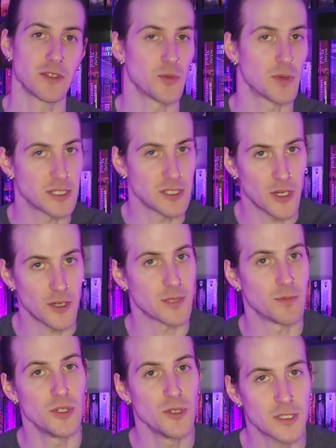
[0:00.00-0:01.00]
So we'll get to start
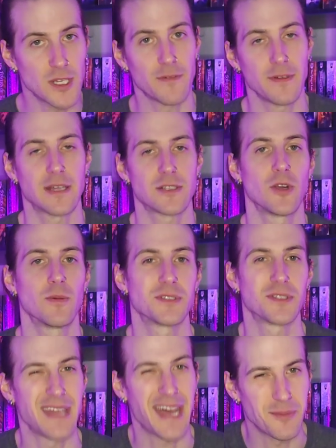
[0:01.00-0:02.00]
some new stuff in October,
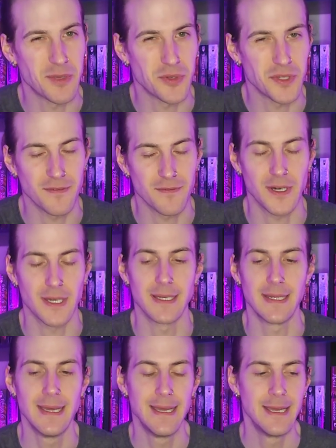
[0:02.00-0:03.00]
so that'll be really fun.